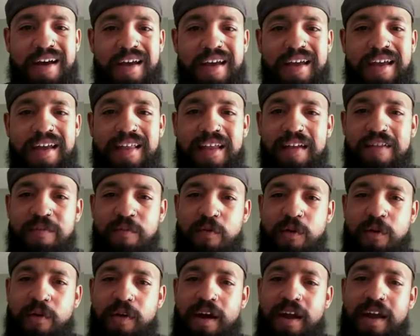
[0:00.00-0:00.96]
And that's
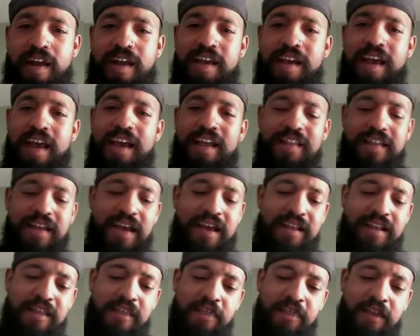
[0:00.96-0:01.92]
more what and
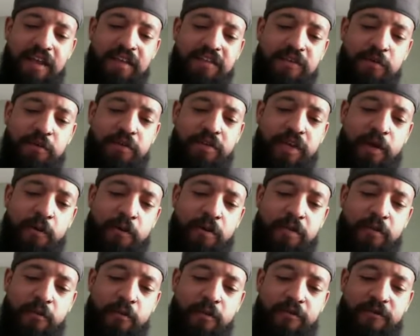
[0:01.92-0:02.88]
the thing too is like
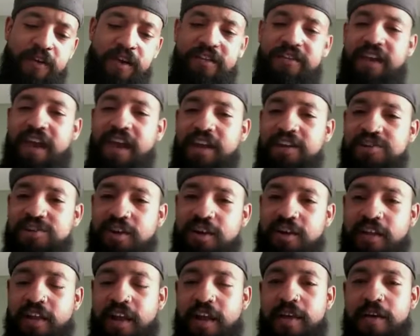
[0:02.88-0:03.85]
with
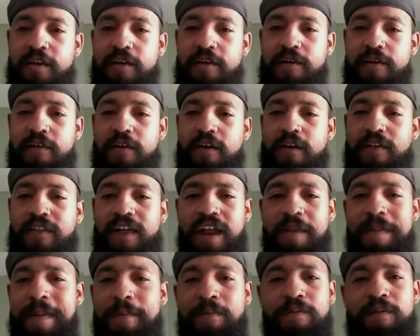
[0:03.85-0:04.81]
Fantasia, like a lot
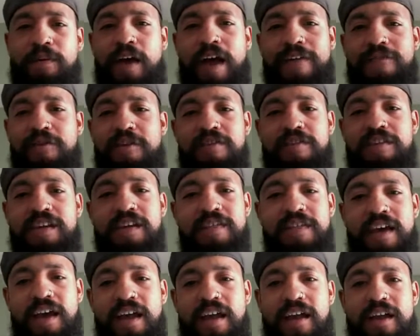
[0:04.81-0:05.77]
of people haven't seen
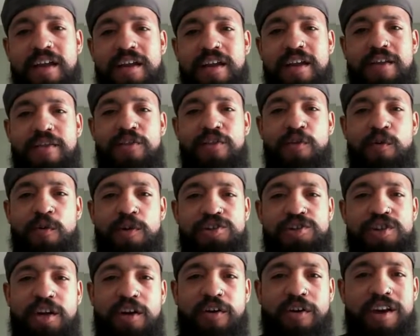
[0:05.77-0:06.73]
that in the newer
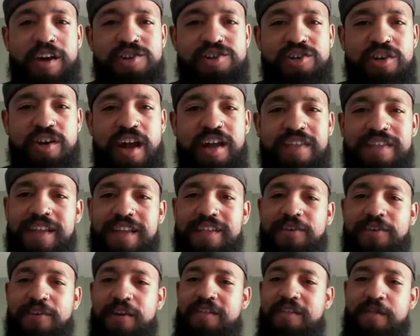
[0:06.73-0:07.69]
generation. I think
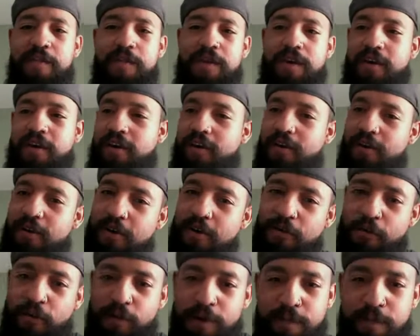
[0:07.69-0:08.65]
there needs to be
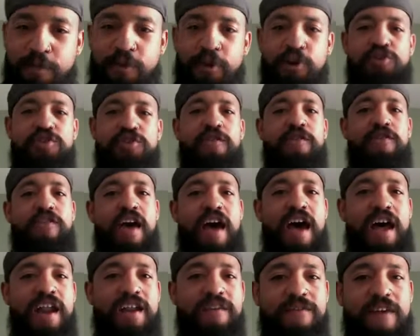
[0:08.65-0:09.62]
a re-push of
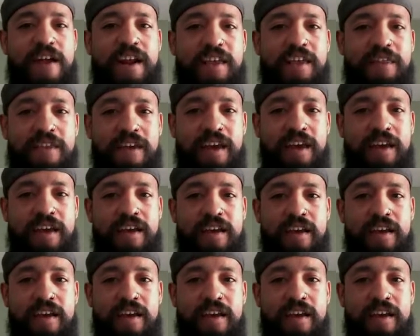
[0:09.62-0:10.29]
that, if anything,